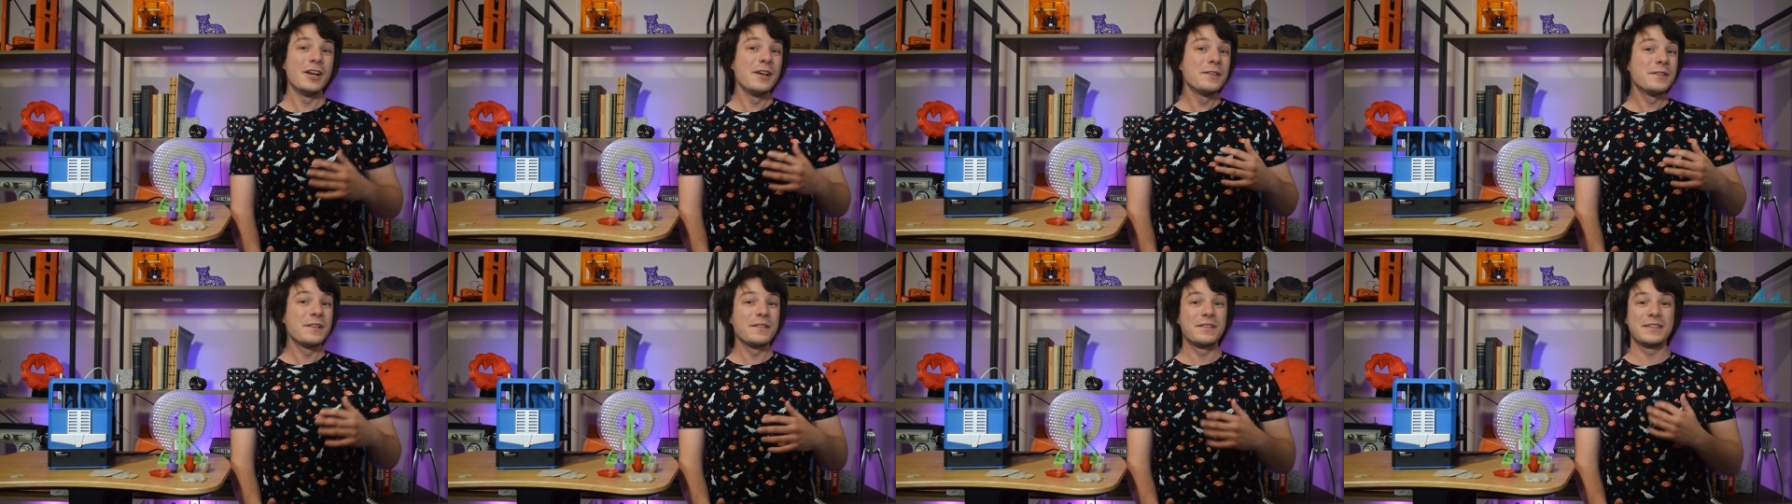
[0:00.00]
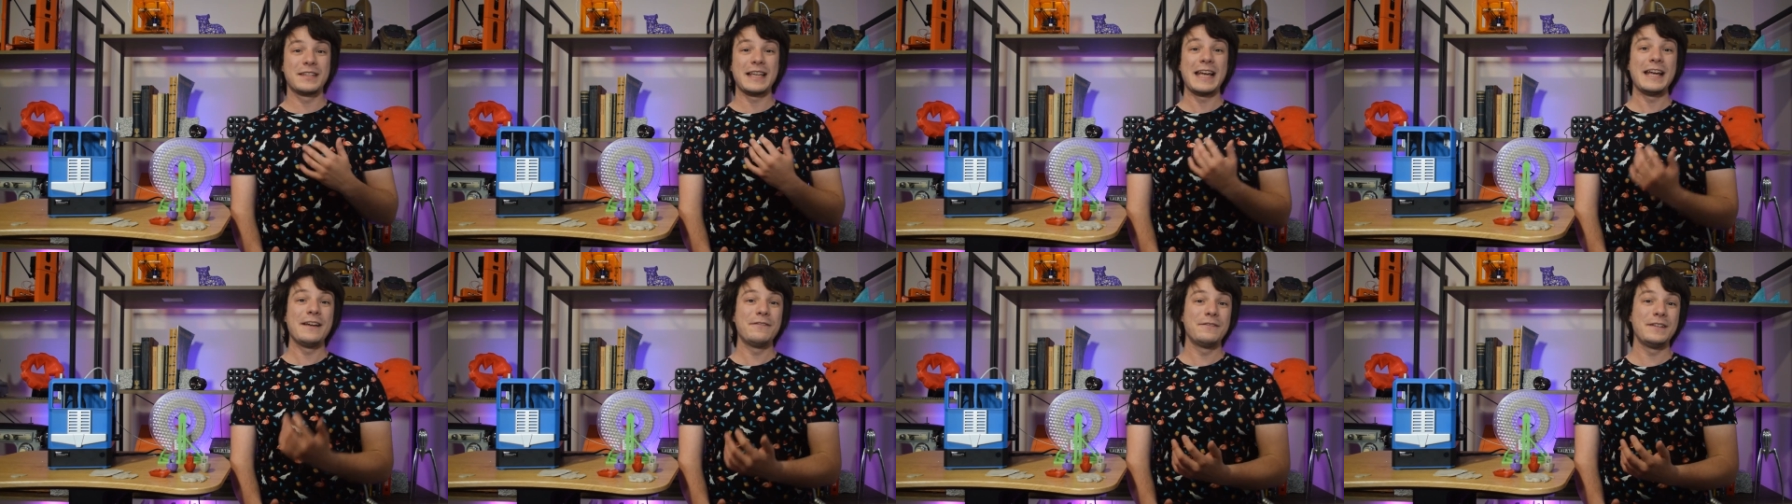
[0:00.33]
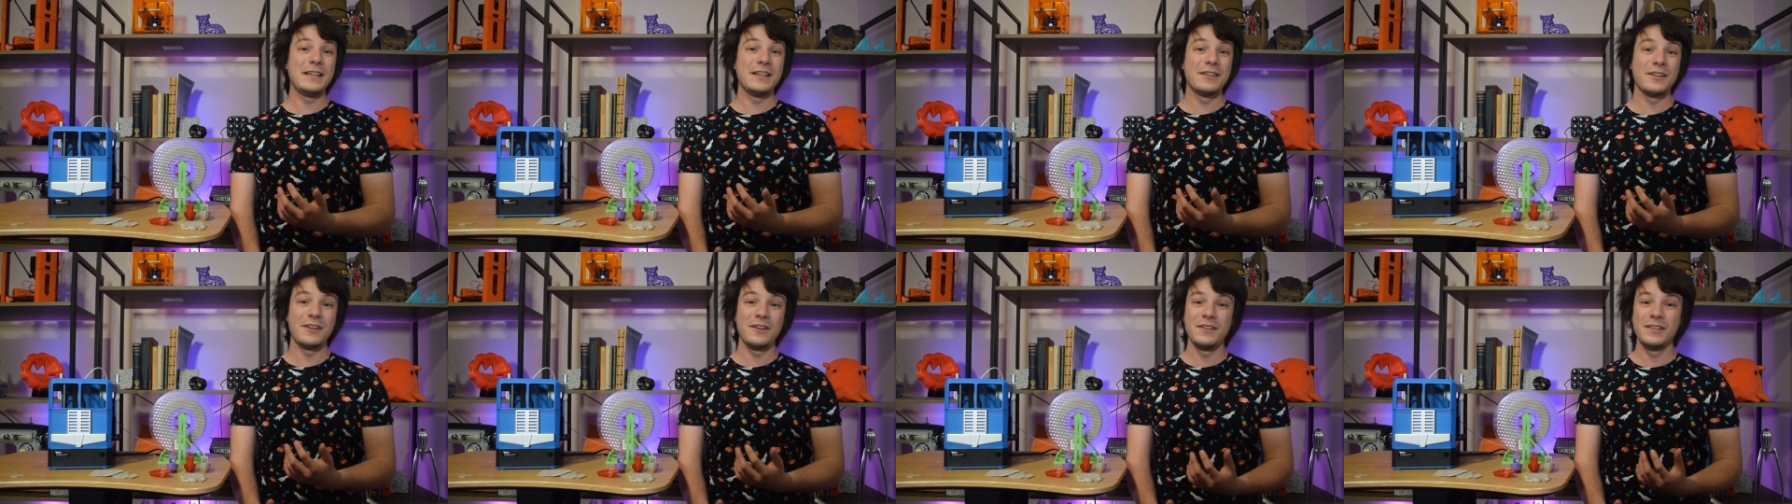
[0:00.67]
terms of
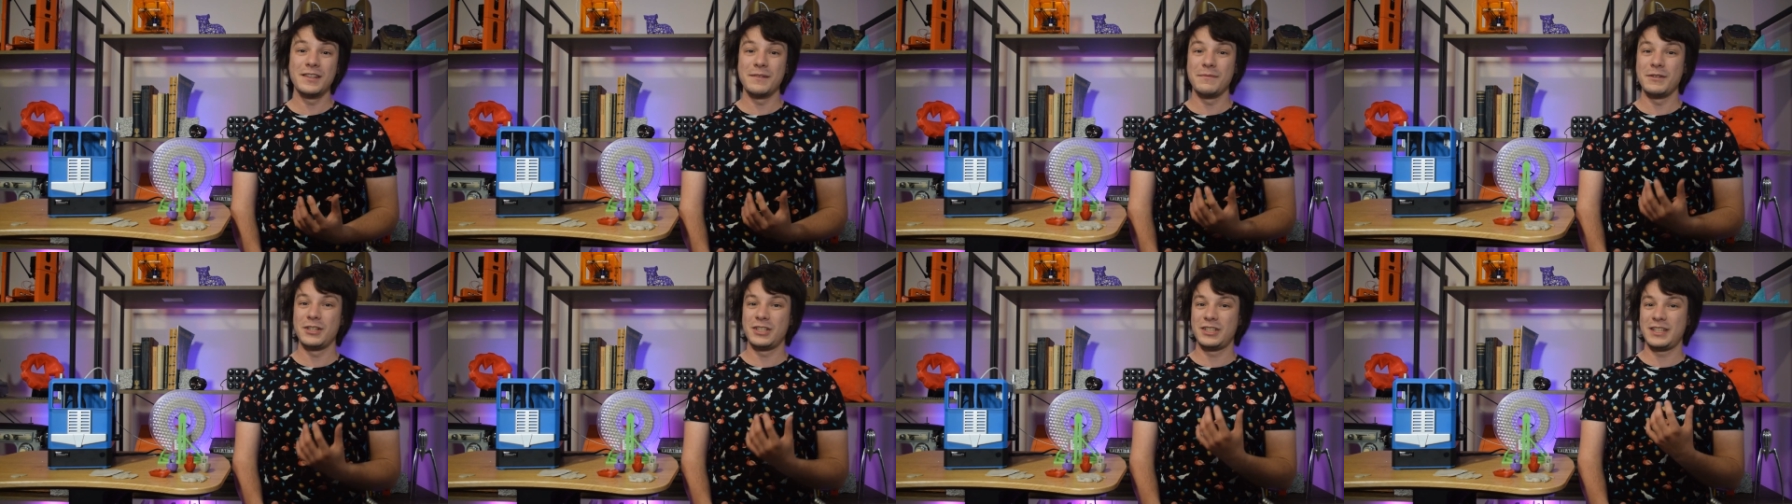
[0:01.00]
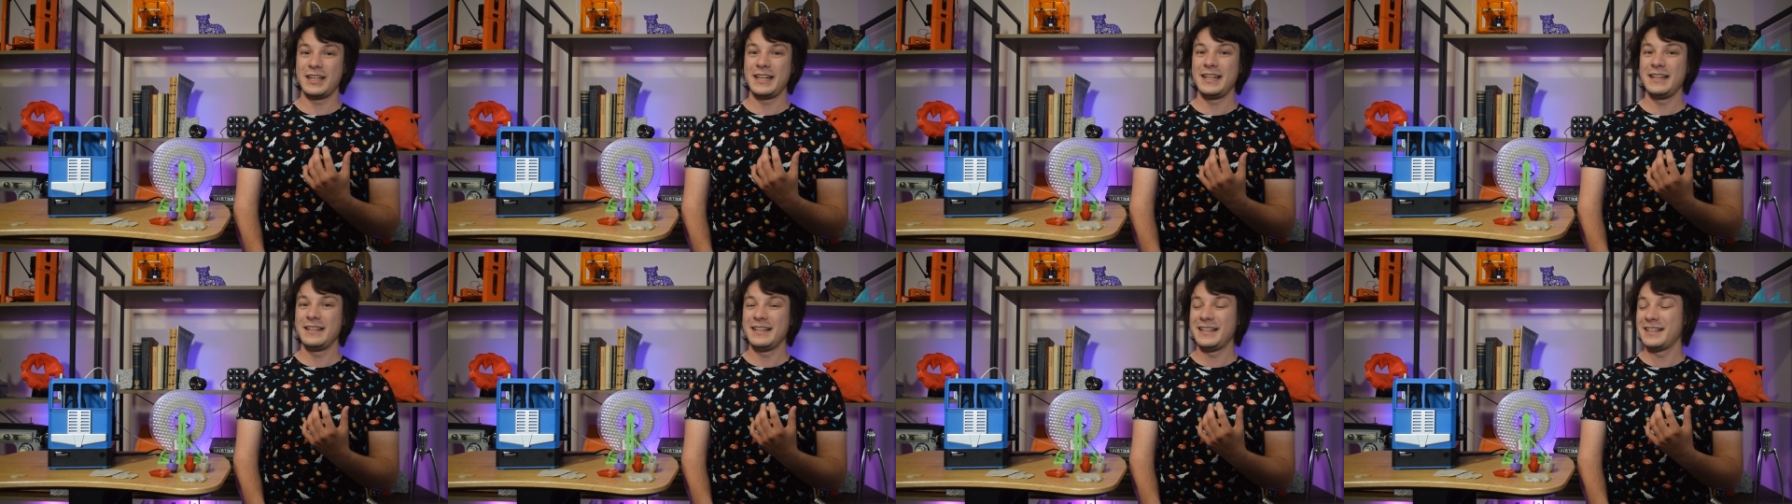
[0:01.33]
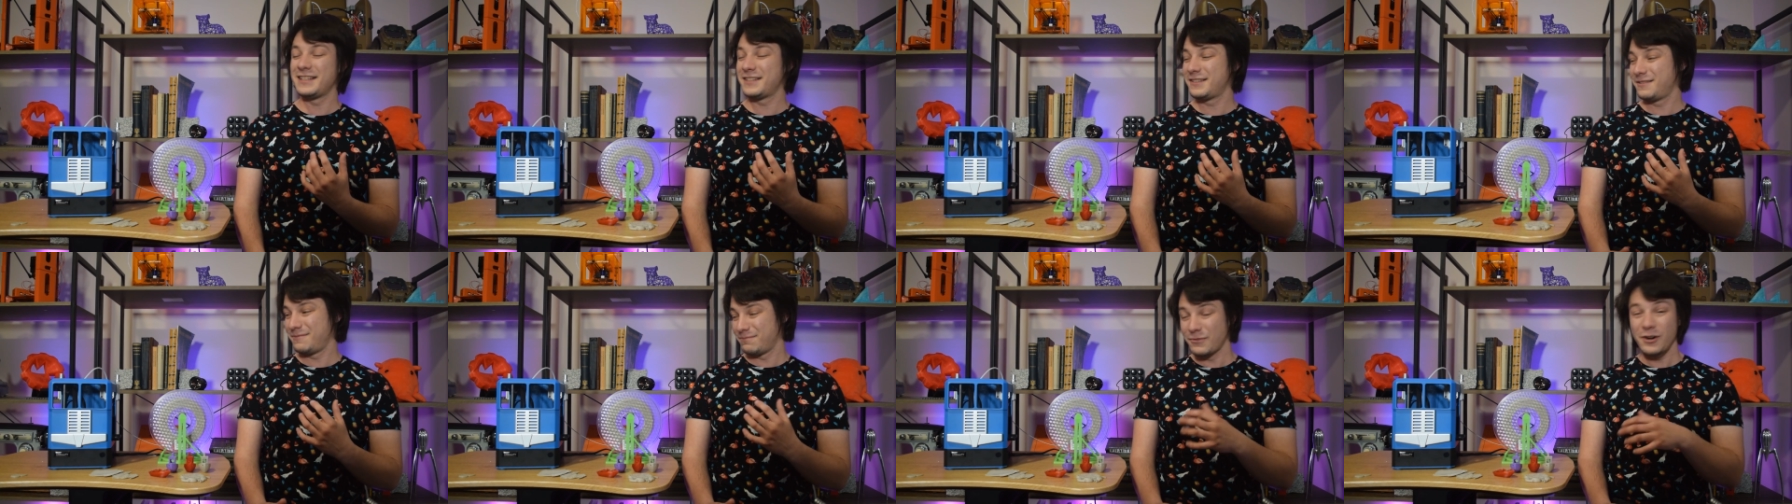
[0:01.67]
safety though, the machine is